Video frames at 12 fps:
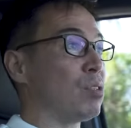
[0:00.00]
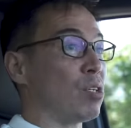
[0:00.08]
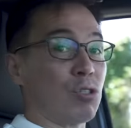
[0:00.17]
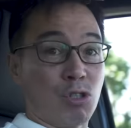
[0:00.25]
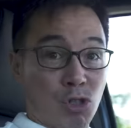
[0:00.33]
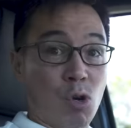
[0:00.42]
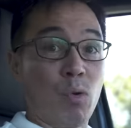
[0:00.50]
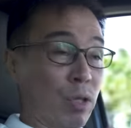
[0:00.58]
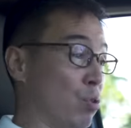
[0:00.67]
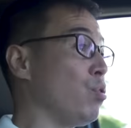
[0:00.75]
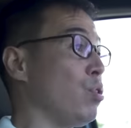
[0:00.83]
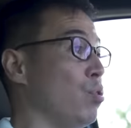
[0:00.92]
to show
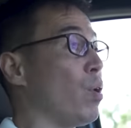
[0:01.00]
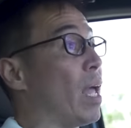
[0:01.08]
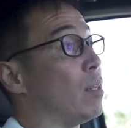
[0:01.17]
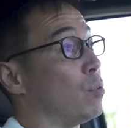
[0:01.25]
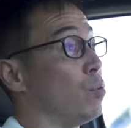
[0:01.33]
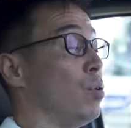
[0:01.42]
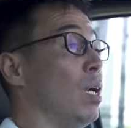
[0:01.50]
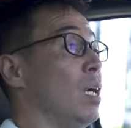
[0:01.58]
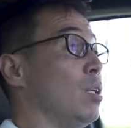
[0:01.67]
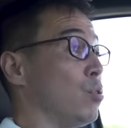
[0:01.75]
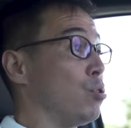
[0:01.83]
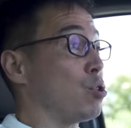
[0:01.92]
it to you and to,
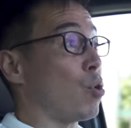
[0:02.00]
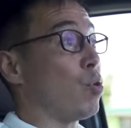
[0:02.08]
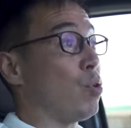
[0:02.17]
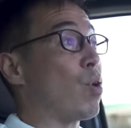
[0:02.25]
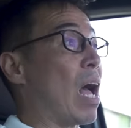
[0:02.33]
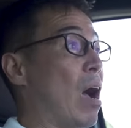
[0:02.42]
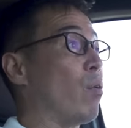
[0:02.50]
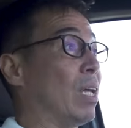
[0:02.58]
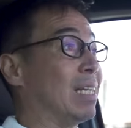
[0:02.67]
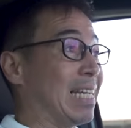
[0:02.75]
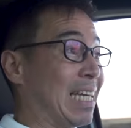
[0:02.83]
to show you how it